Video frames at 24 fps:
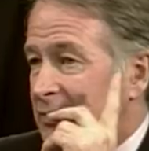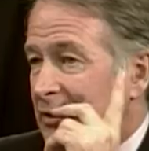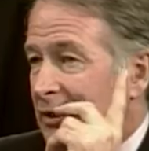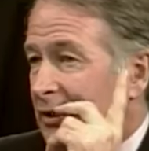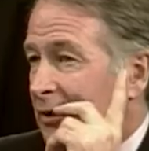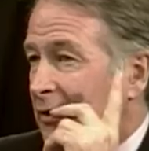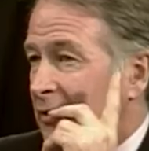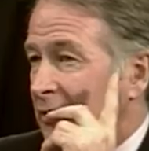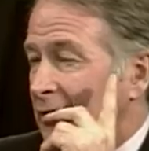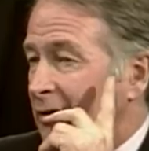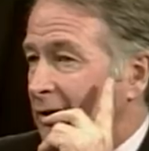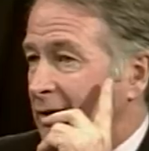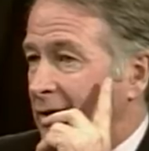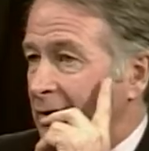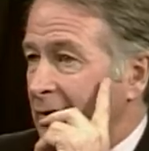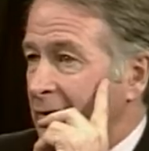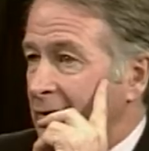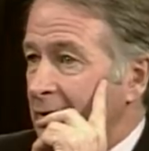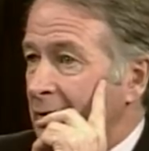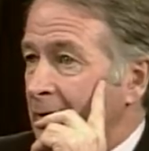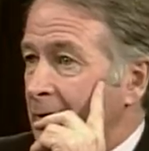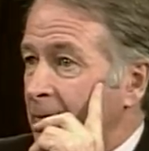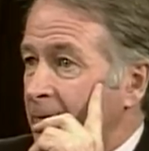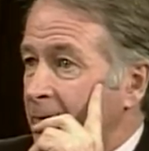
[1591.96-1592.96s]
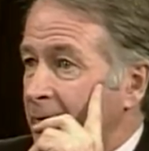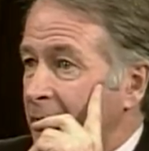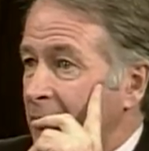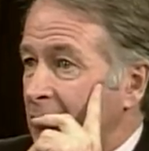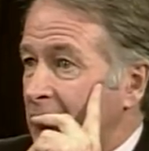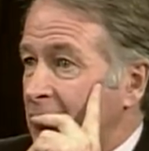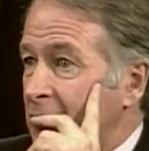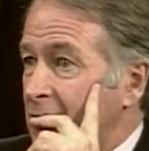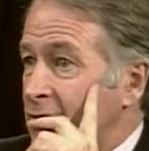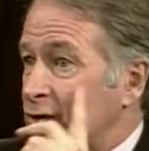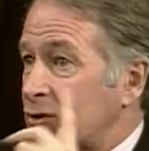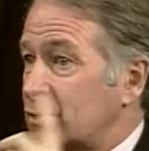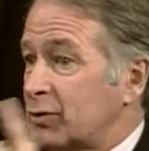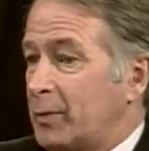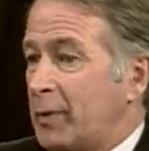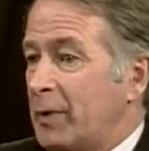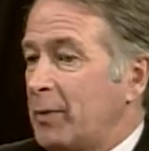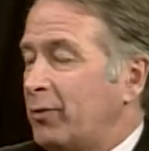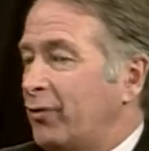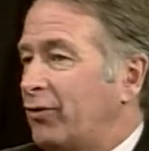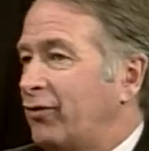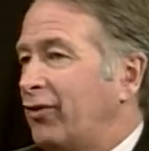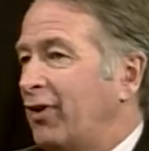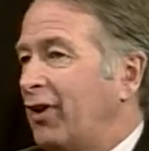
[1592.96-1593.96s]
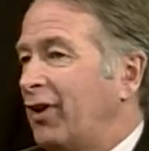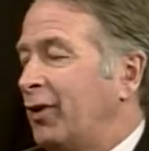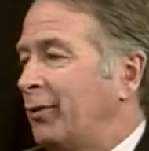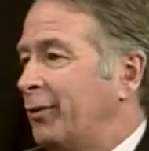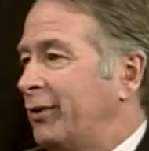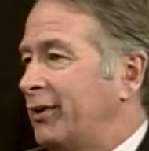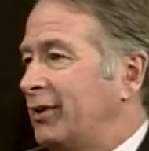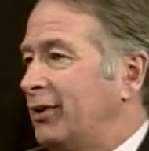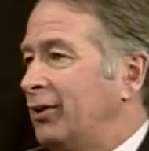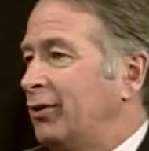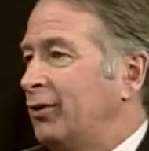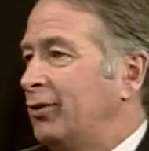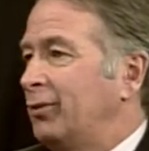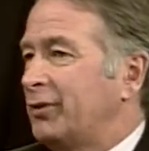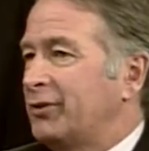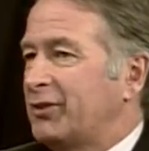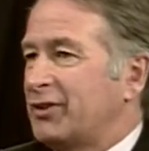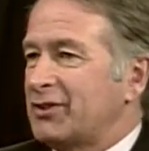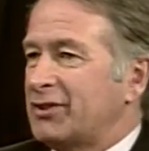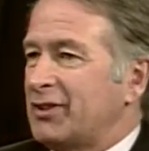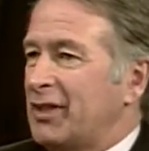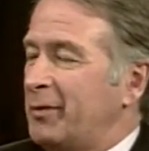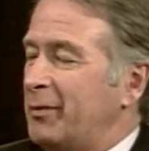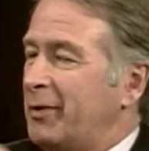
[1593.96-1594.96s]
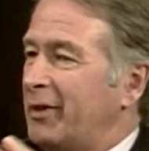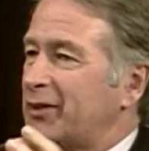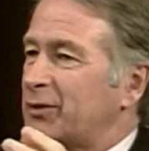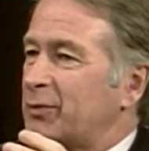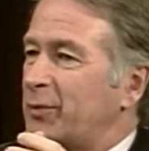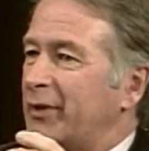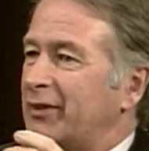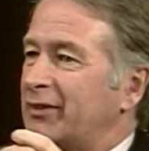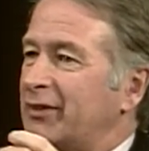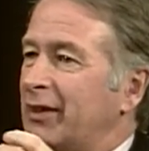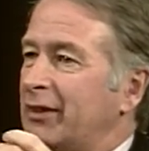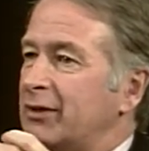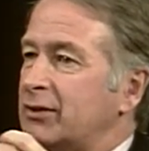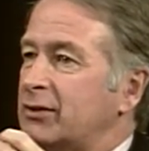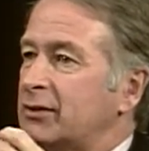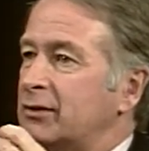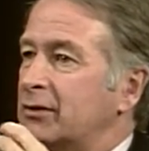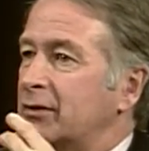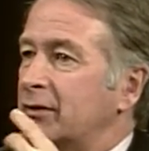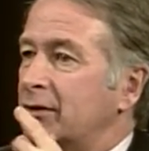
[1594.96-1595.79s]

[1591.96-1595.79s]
Like, because there's people following you with the same expectation.